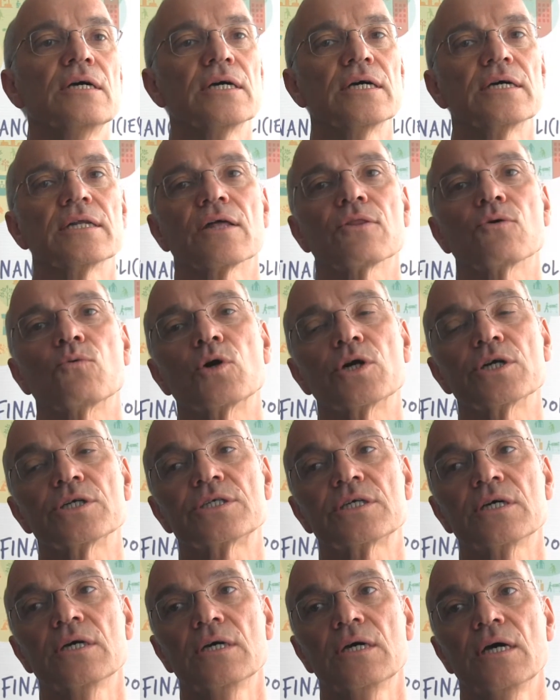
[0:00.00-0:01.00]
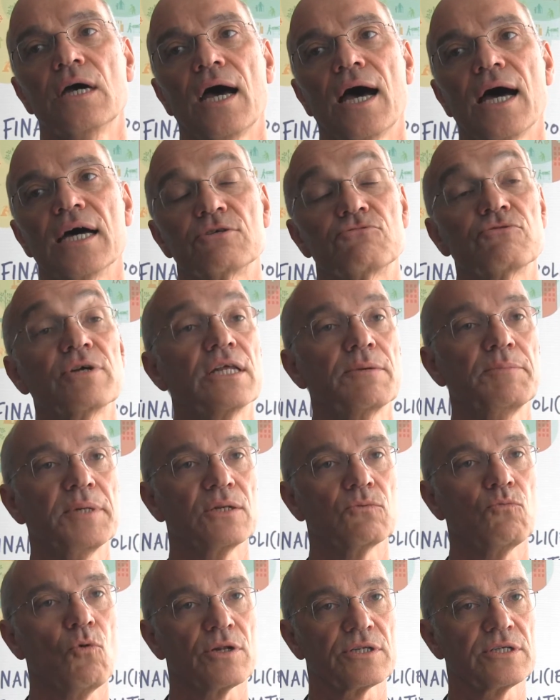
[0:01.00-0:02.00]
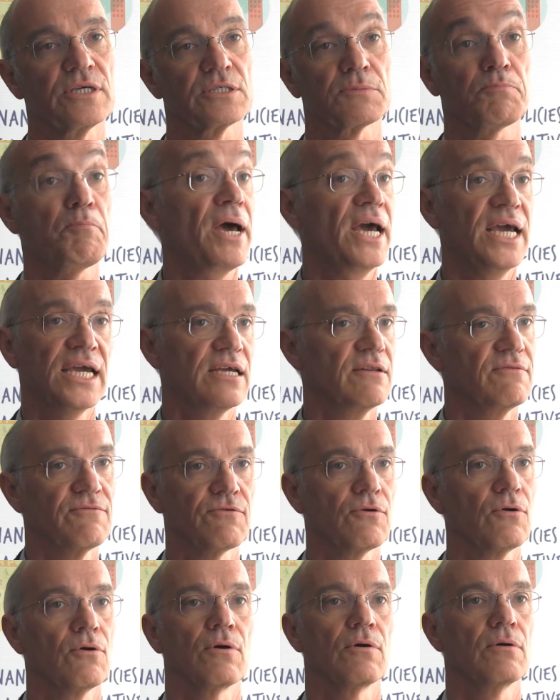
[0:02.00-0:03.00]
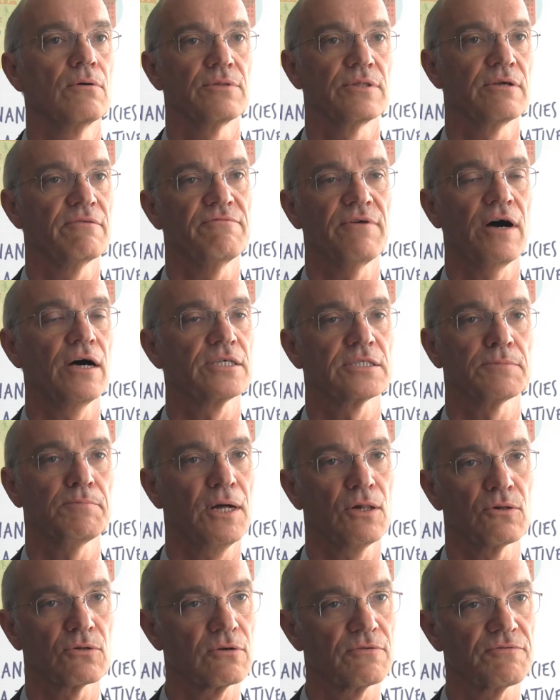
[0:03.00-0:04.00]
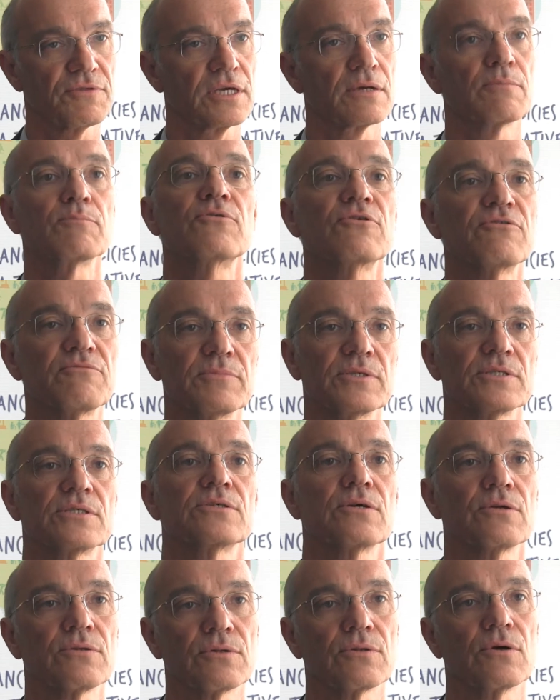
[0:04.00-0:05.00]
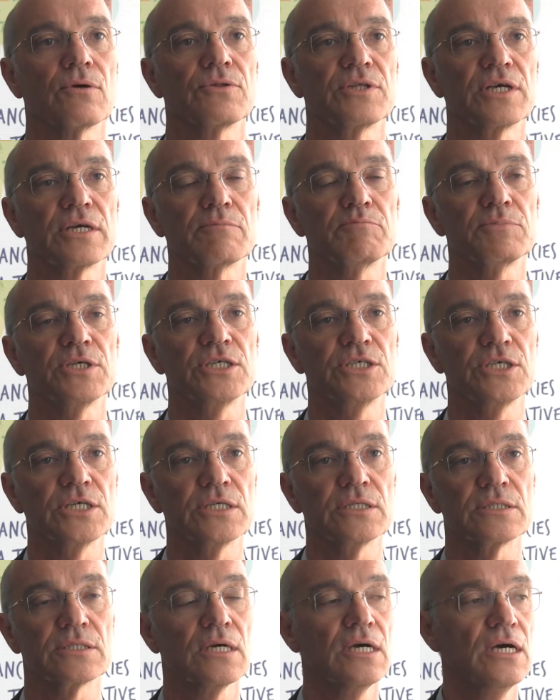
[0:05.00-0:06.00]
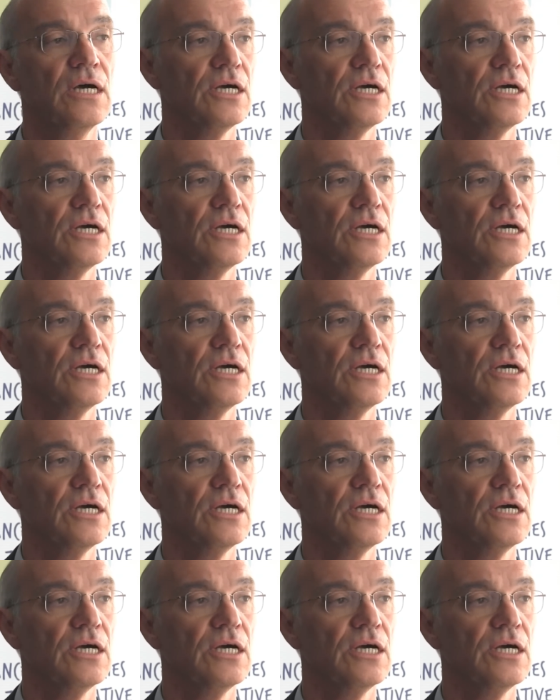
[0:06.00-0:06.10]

in other words, has really been what has paid for the vast bulk of the improvements on the MDGs.